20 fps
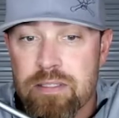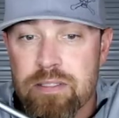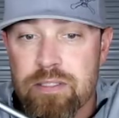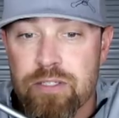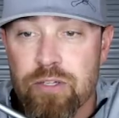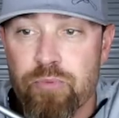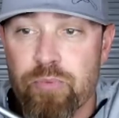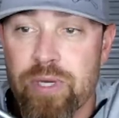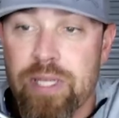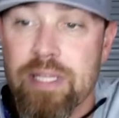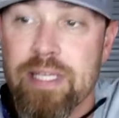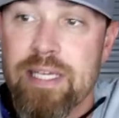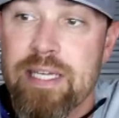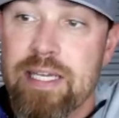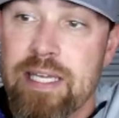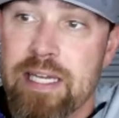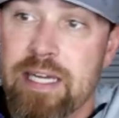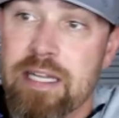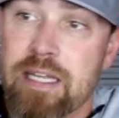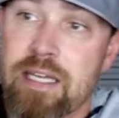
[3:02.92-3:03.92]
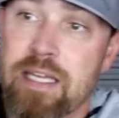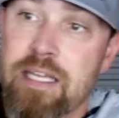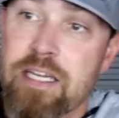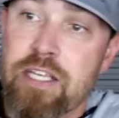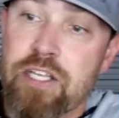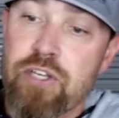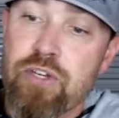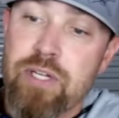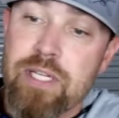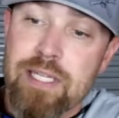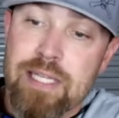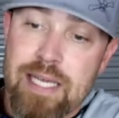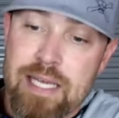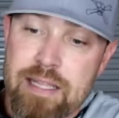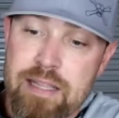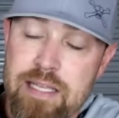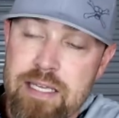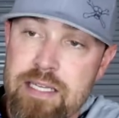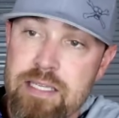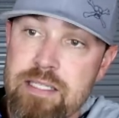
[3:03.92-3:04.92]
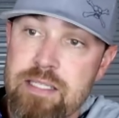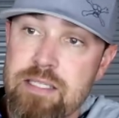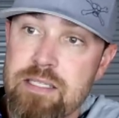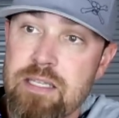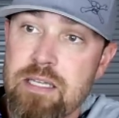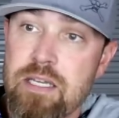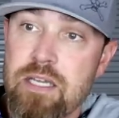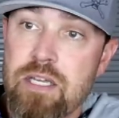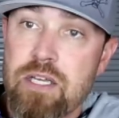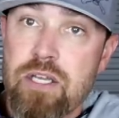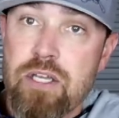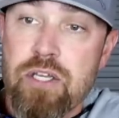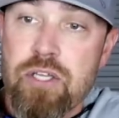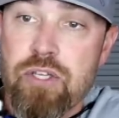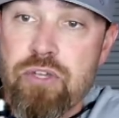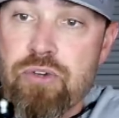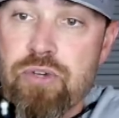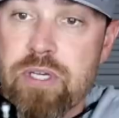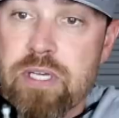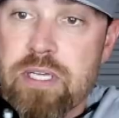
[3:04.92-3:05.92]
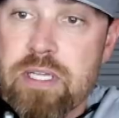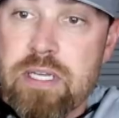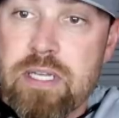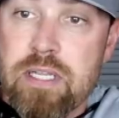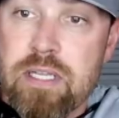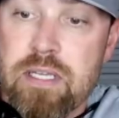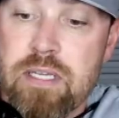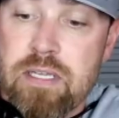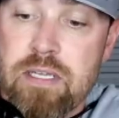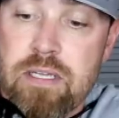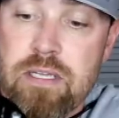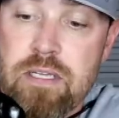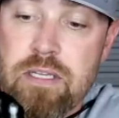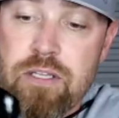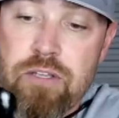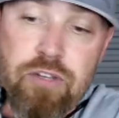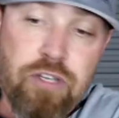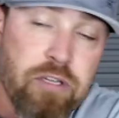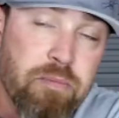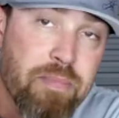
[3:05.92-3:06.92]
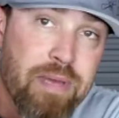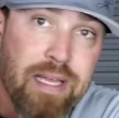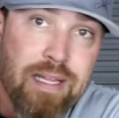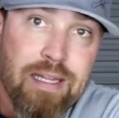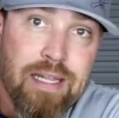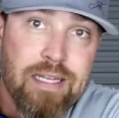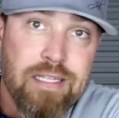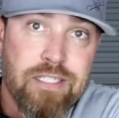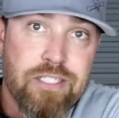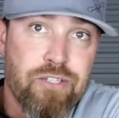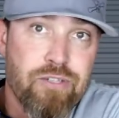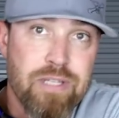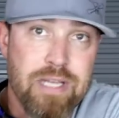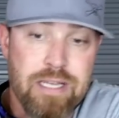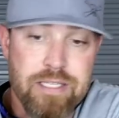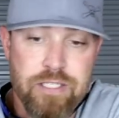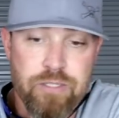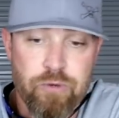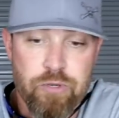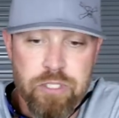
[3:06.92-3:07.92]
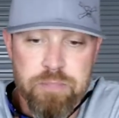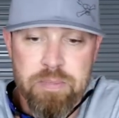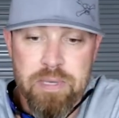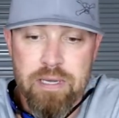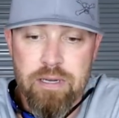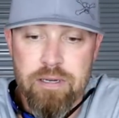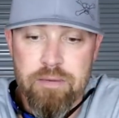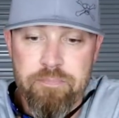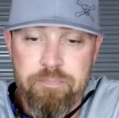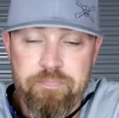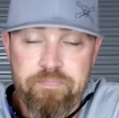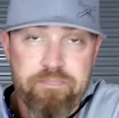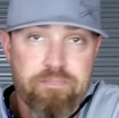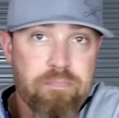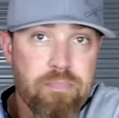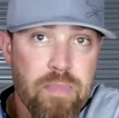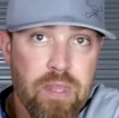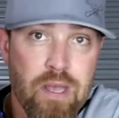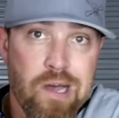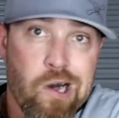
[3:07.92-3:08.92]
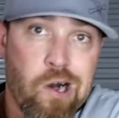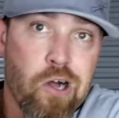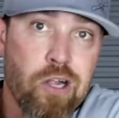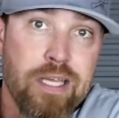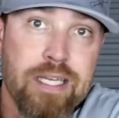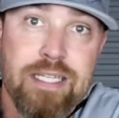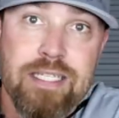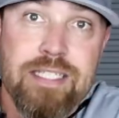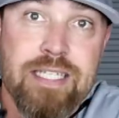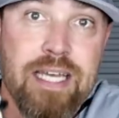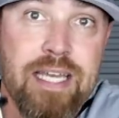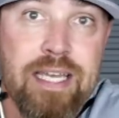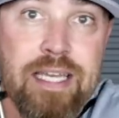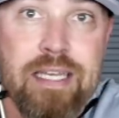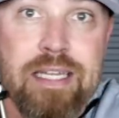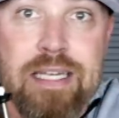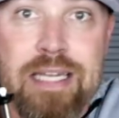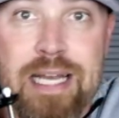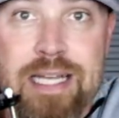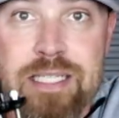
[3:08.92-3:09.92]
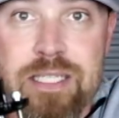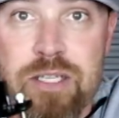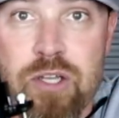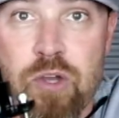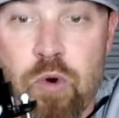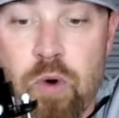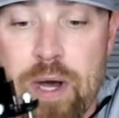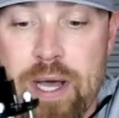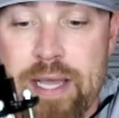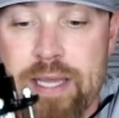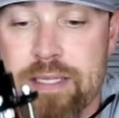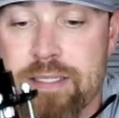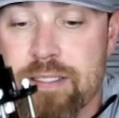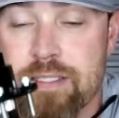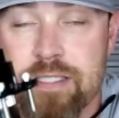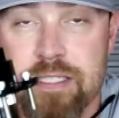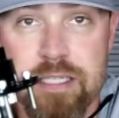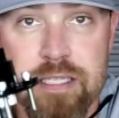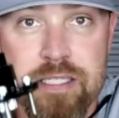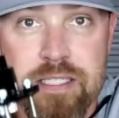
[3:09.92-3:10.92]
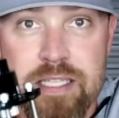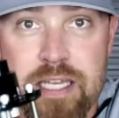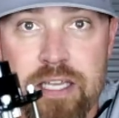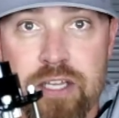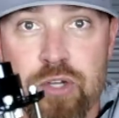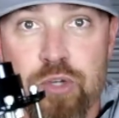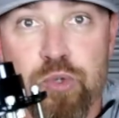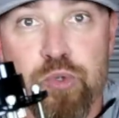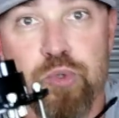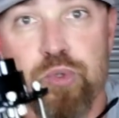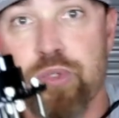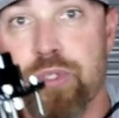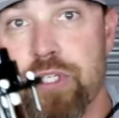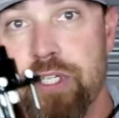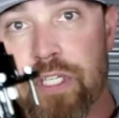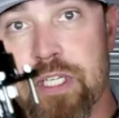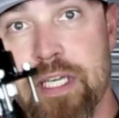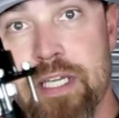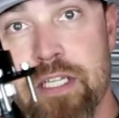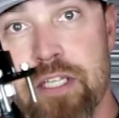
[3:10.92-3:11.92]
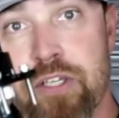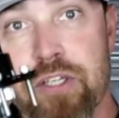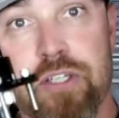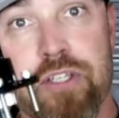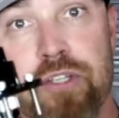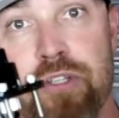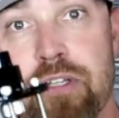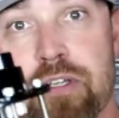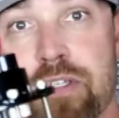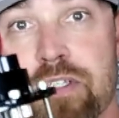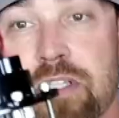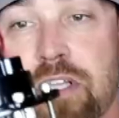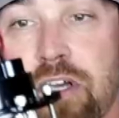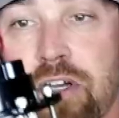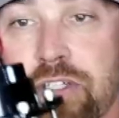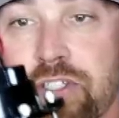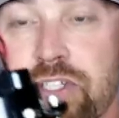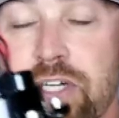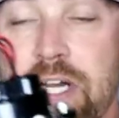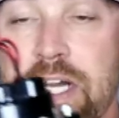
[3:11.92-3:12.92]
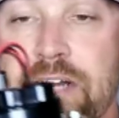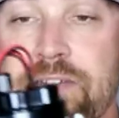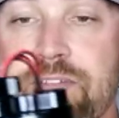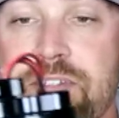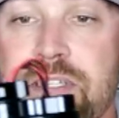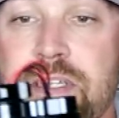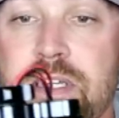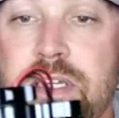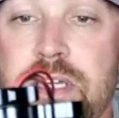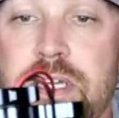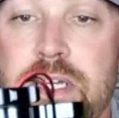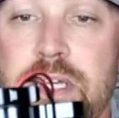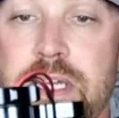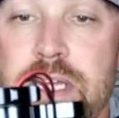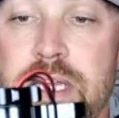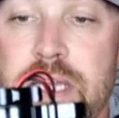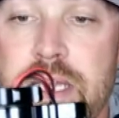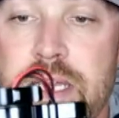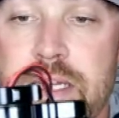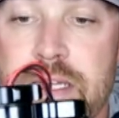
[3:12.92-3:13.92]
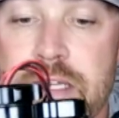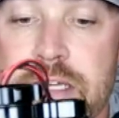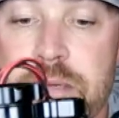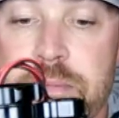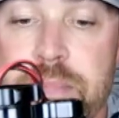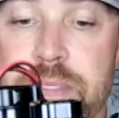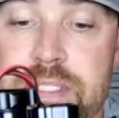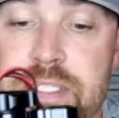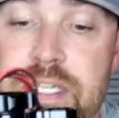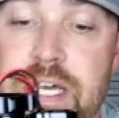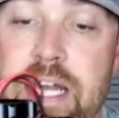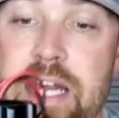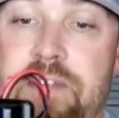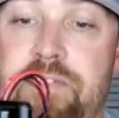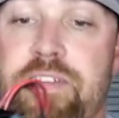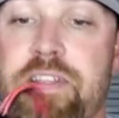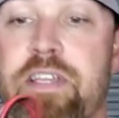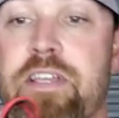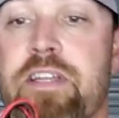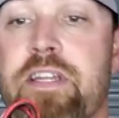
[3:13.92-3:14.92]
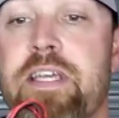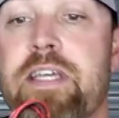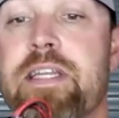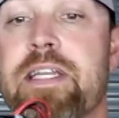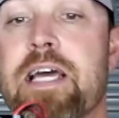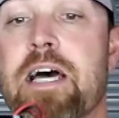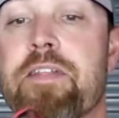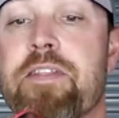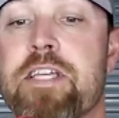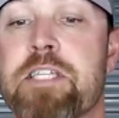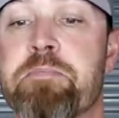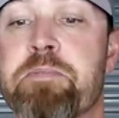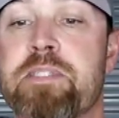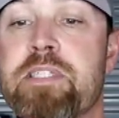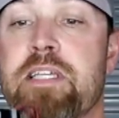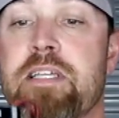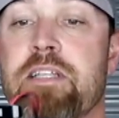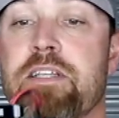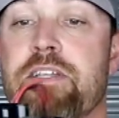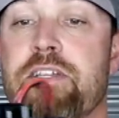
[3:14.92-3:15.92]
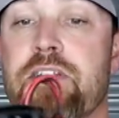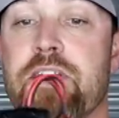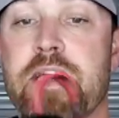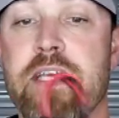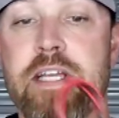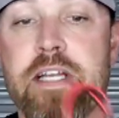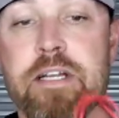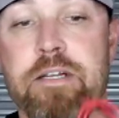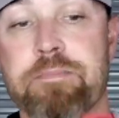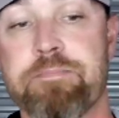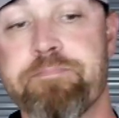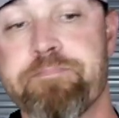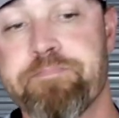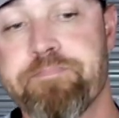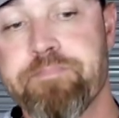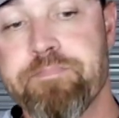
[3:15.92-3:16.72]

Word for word: So really, in a unit like this, you could make like 2,000 horsepower. All in tank, nice and quiet. It's gonna stay cool. You could do those long drives and it's got everything you need. Now this particular unit here